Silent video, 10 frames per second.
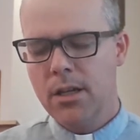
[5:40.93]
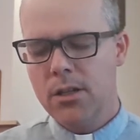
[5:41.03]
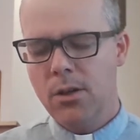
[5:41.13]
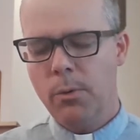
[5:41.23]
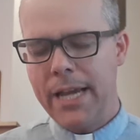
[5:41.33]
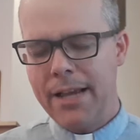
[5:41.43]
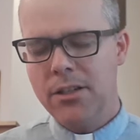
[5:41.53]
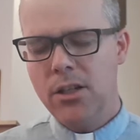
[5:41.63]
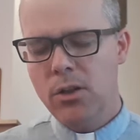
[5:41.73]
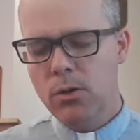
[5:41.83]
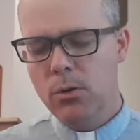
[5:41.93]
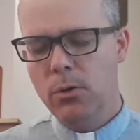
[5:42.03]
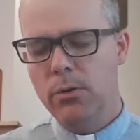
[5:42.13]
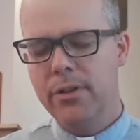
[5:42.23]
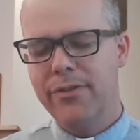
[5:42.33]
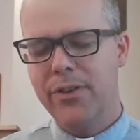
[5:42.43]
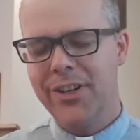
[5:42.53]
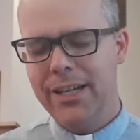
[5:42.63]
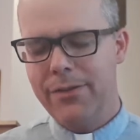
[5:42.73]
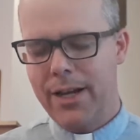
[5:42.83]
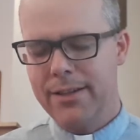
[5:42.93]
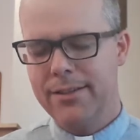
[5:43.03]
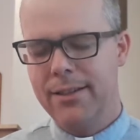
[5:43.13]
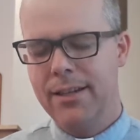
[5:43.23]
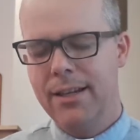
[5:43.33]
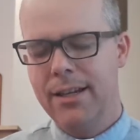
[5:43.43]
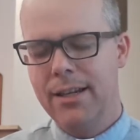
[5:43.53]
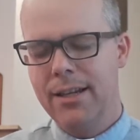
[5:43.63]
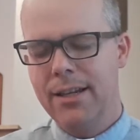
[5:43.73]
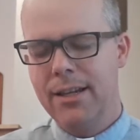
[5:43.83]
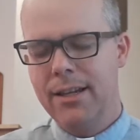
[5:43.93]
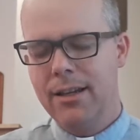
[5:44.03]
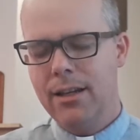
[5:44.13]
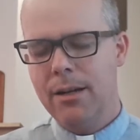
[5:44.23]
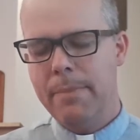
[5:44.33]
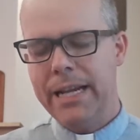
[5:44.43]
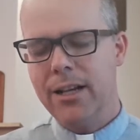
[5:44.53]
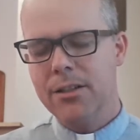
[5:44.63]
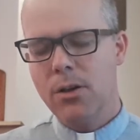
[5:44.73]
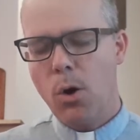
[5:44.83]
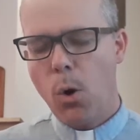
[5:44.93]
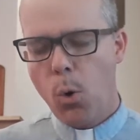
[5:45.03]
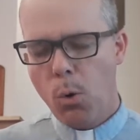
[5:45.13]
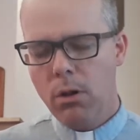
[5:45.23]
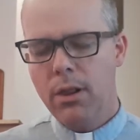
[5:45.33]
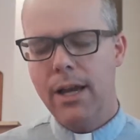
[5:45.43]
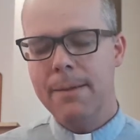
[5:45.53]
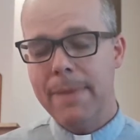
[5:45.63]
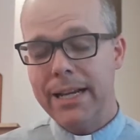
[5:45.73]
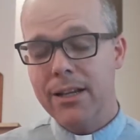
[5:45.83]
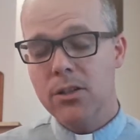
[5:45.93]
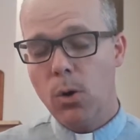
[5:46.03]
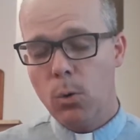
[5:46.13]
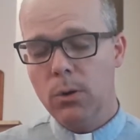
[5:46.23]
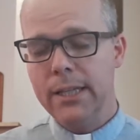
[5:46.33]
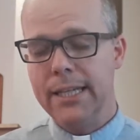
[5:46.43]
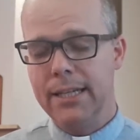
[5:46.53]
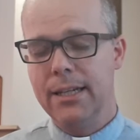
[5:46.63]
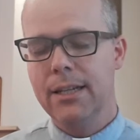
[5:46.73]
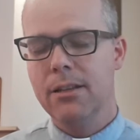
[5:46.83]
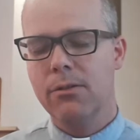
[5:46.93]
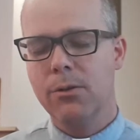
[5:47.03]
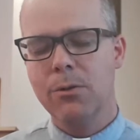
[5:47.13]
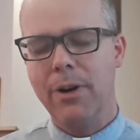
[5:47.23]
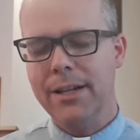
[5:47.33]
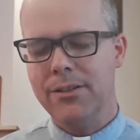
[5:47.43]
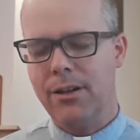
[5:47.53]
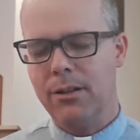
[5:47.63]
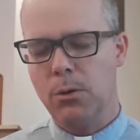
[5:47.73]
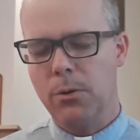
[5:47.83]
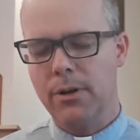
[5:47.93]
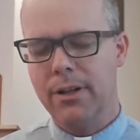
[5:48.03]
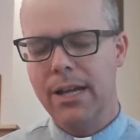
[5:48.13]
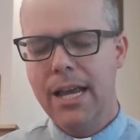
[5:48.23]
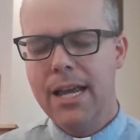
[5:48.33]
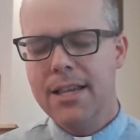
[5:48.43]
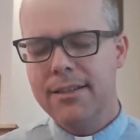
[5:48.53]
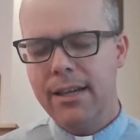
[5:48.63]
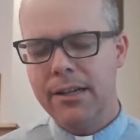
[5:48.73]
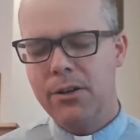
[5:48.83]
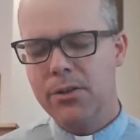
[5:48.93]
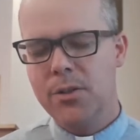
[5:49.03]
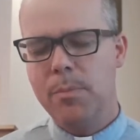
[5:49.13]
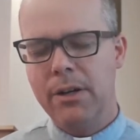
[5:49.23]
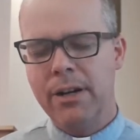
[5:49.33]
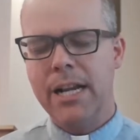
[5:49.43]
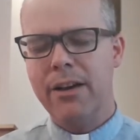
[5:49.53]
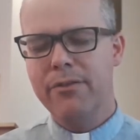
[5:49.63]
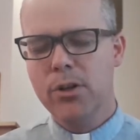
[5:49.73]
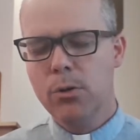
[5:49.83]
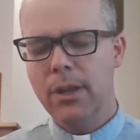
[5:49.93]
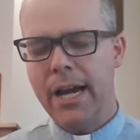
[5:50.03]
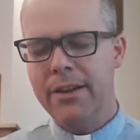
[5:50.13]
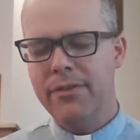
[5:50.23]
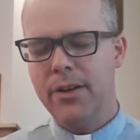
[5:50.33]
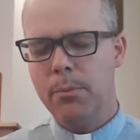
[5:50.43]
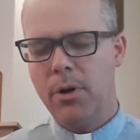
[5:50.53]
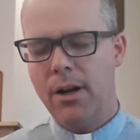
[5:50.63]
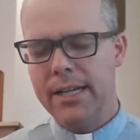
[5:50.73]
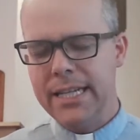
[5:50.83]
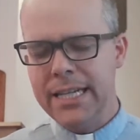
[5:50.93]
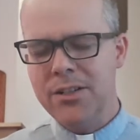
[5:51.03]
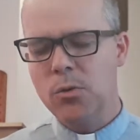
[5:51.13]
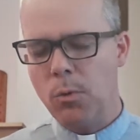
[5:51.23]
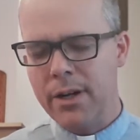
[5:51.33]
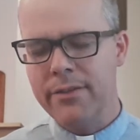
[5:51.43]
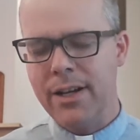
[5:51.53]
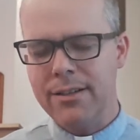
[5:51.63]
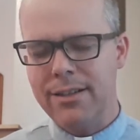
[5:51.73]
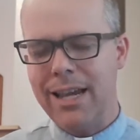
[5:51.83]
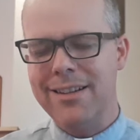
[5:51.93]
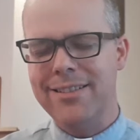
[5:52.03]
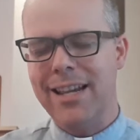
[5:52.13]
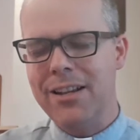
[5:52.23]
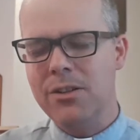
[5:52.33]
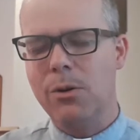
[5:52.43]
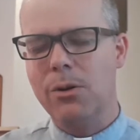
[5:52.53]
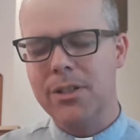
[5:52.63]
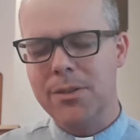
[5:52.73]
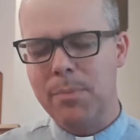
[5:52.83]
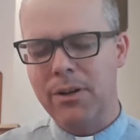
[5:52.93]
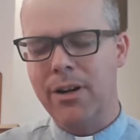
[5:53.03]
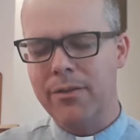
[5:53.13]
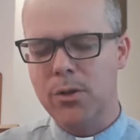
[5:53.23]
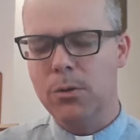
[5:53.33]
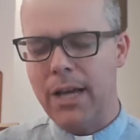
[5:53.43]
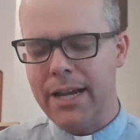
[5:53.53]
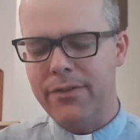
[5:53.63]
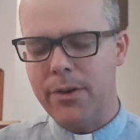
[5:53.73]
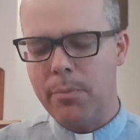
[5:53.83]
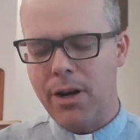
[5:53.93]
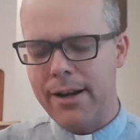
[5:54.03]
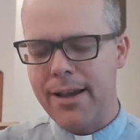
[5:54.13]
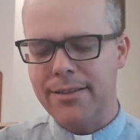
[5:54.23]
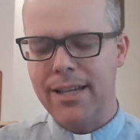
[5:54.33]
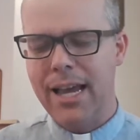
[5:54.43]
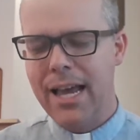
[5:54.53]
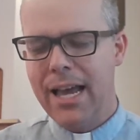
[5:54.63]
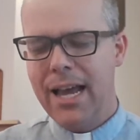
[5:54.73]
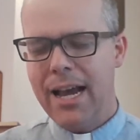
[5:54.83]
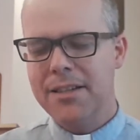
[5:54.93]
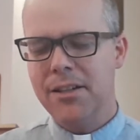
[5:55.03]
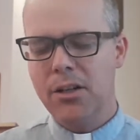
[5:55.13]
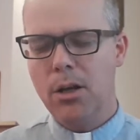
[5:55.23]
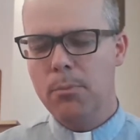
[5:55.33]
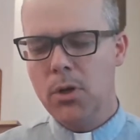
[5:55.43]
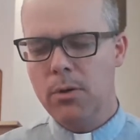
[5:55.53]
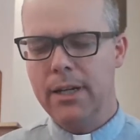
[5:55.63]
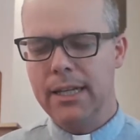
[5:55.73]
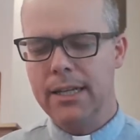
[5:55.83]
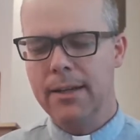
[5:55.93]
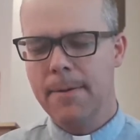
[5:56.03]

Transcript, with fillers: So we ask you to forgive us and make us whole and make us holy through Christ our Lord. Send your spirit of new life upon each one of us, and send your spirit of new life upon us as a community,